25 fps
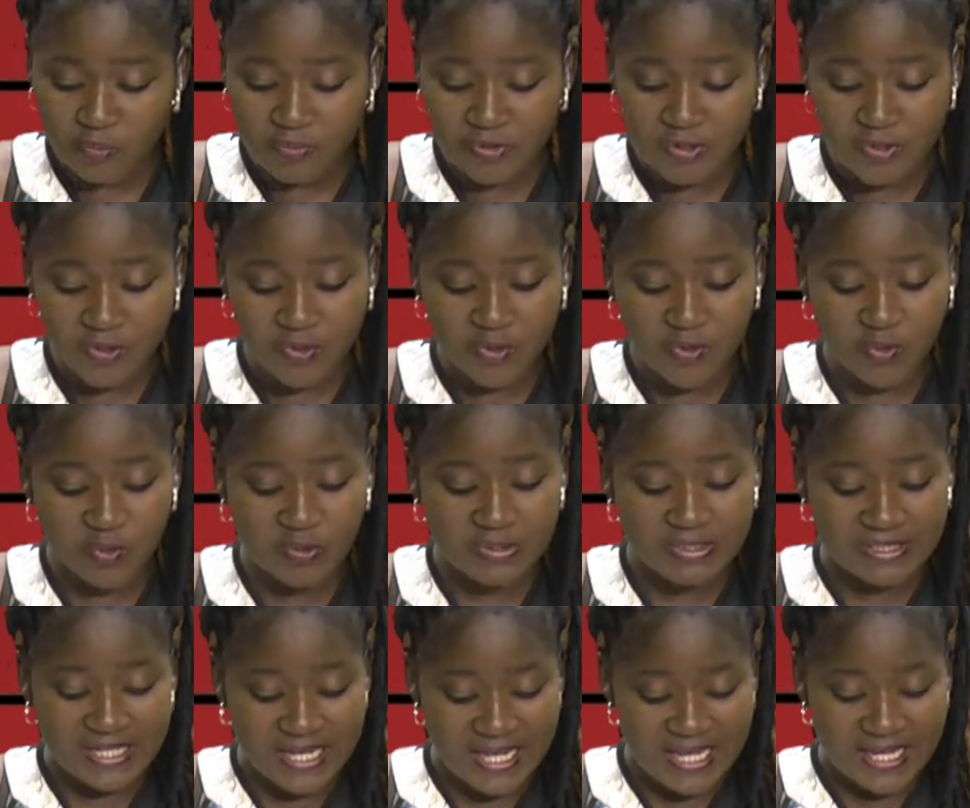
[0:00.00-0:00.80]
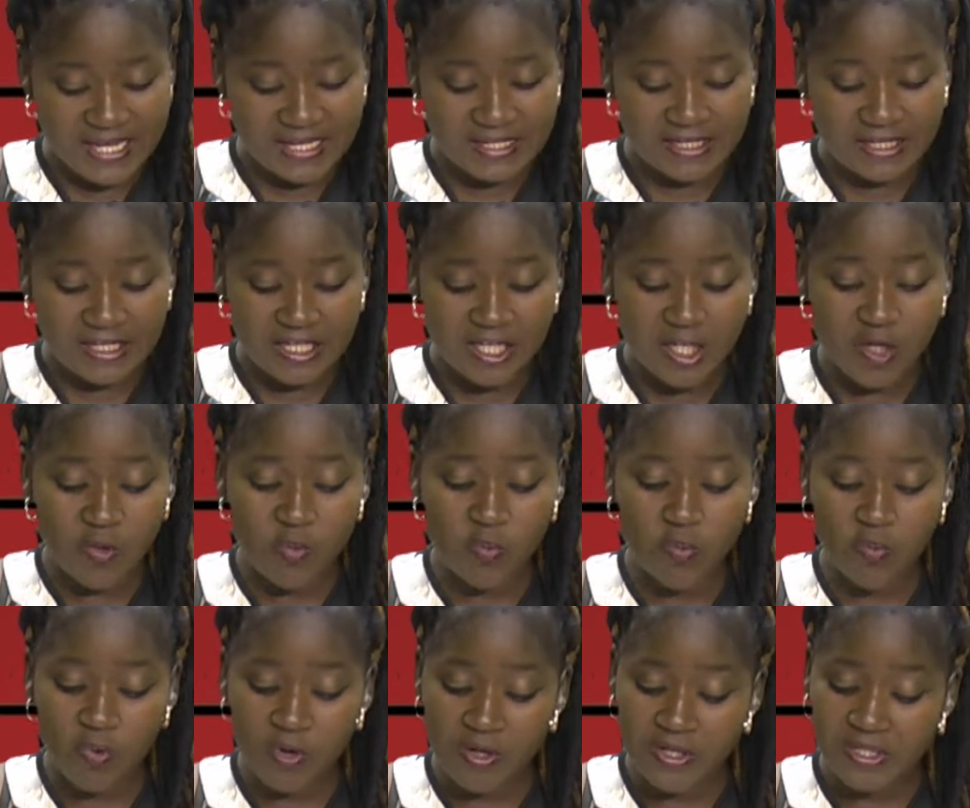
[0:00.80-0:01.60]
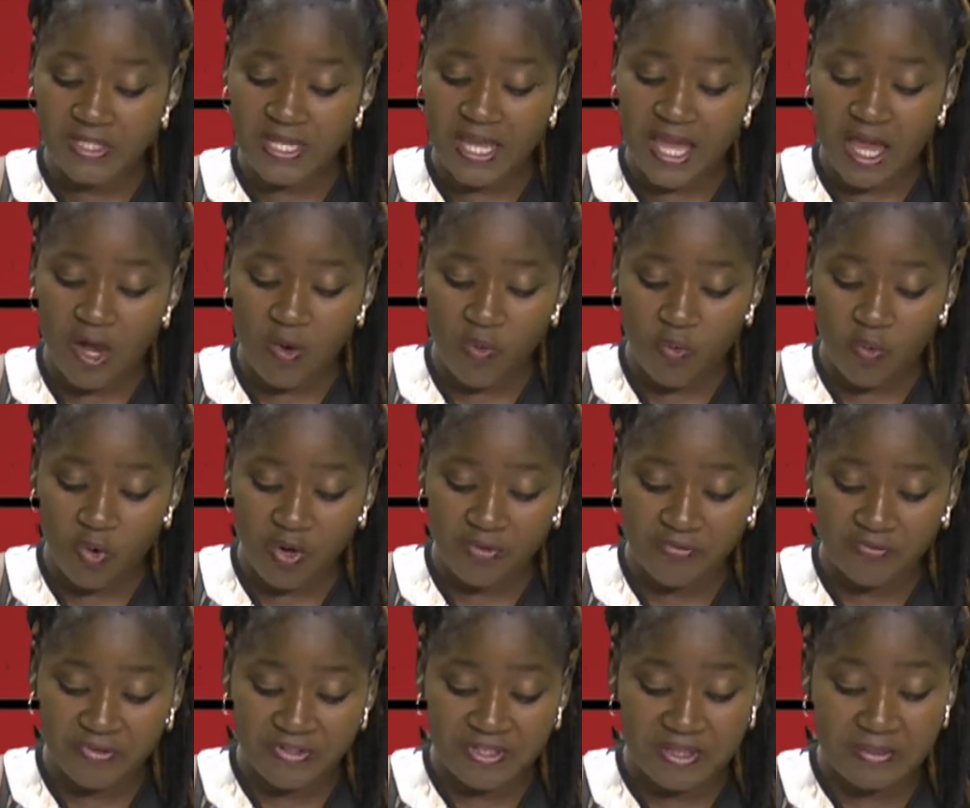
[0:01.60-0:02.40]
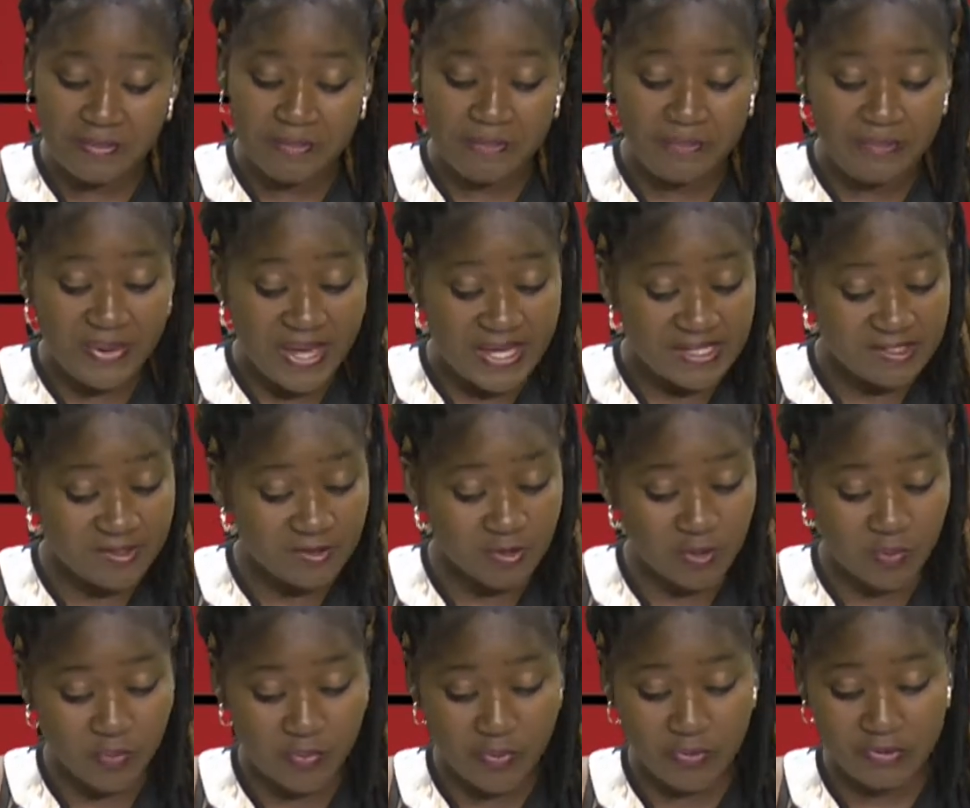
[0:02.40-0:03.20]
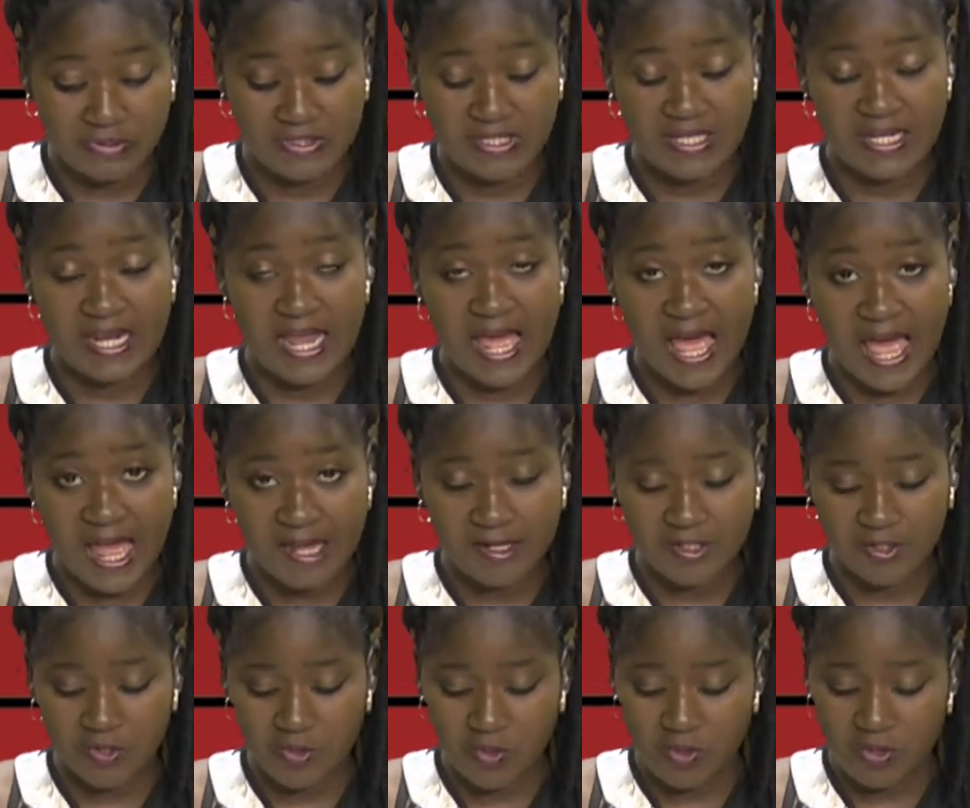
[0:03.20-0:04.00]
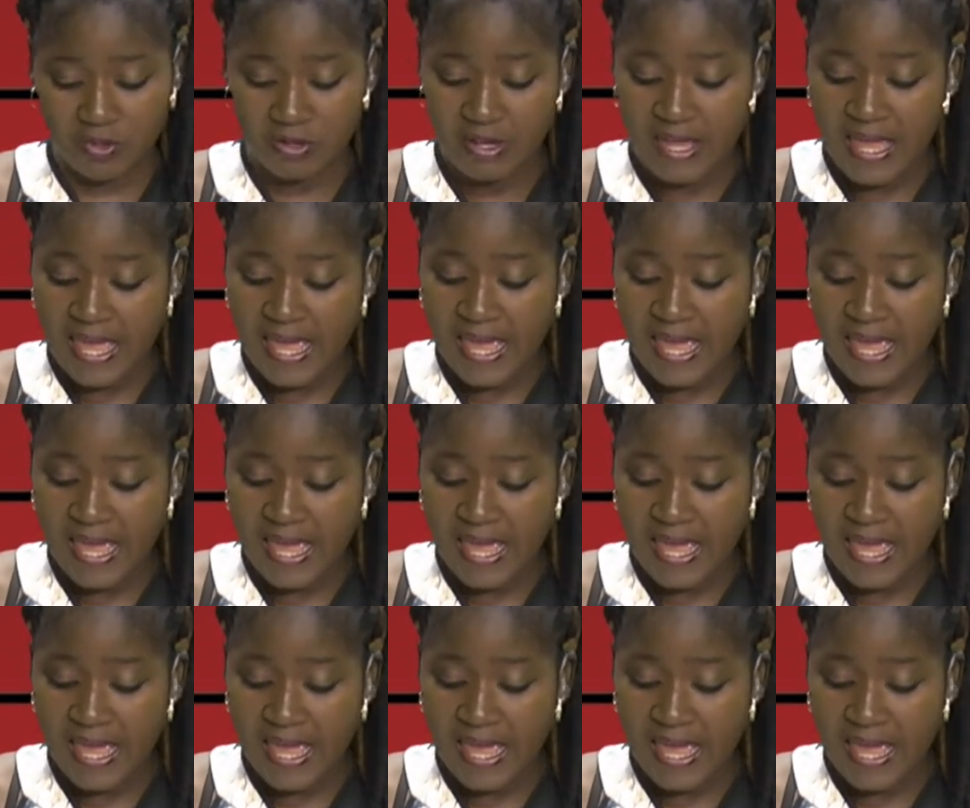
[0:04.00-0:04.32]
Sudan. He won the award for the Best Supporting Actor